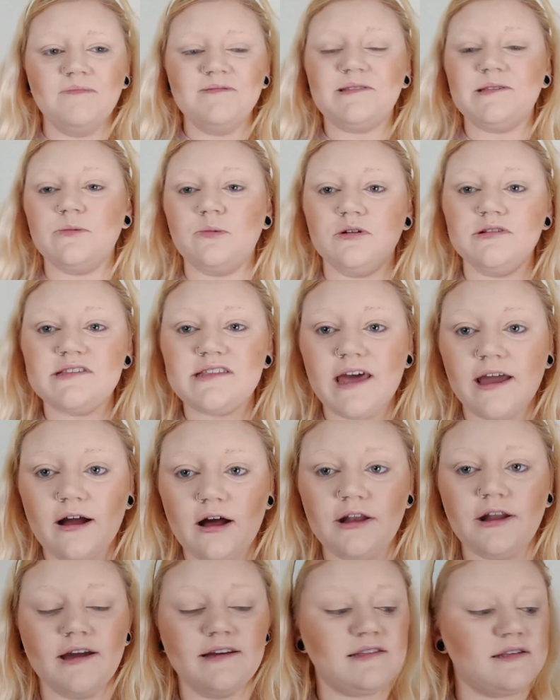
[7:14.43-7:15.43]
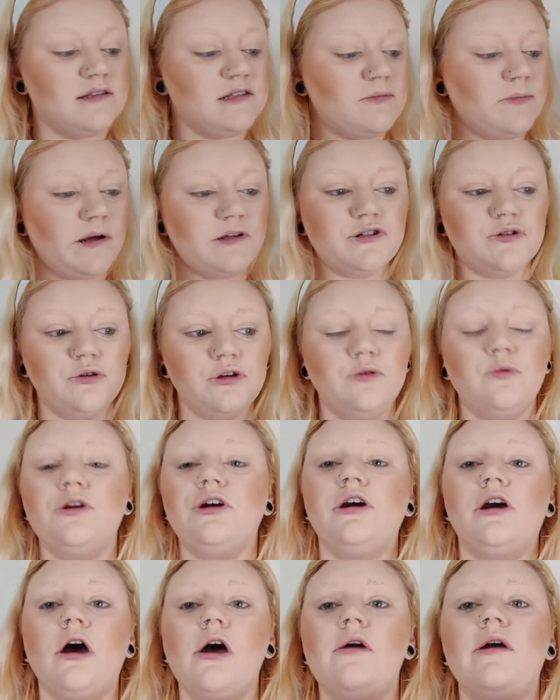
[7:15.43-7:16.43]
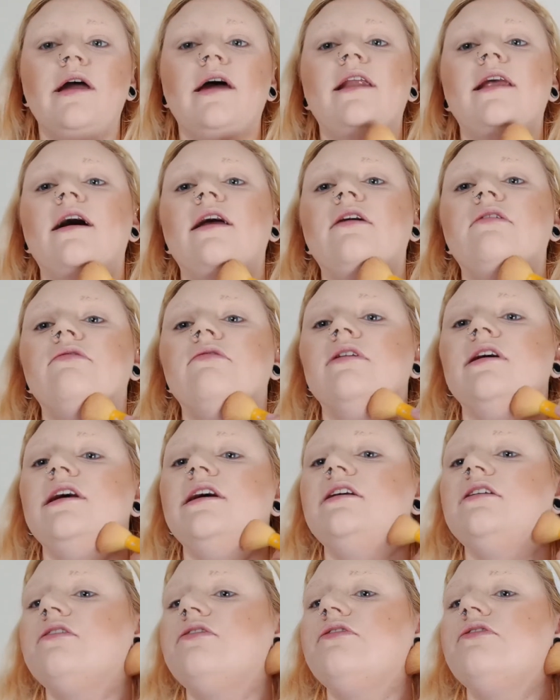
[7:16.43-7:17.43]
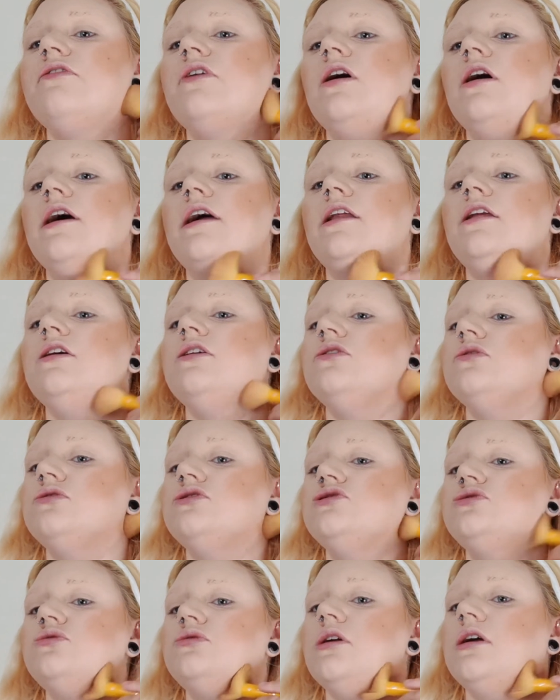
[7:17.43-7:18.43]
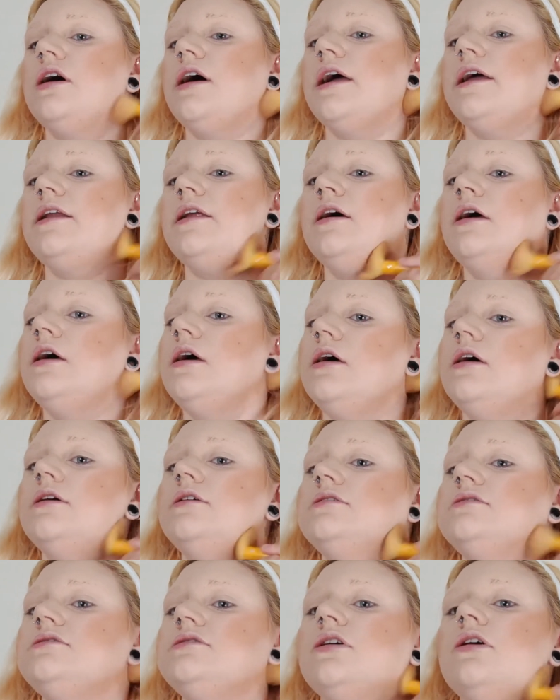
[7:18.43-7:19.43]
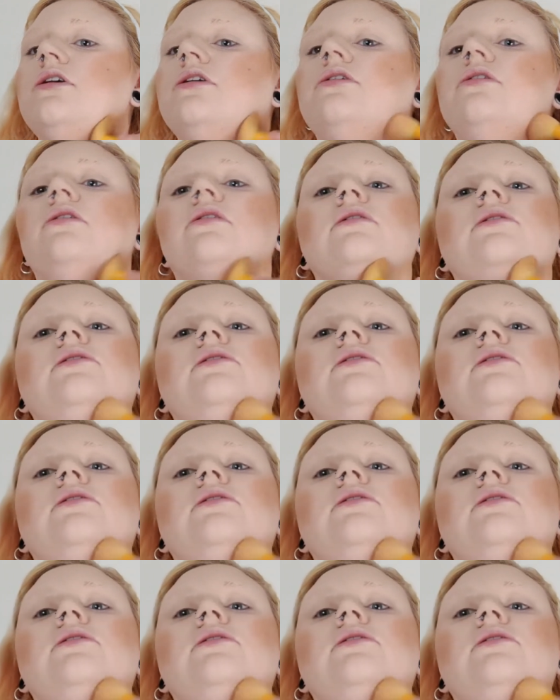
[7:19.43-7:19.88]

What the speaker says: So once they are nice and symmetrical, you want to go in and really define your jawline. So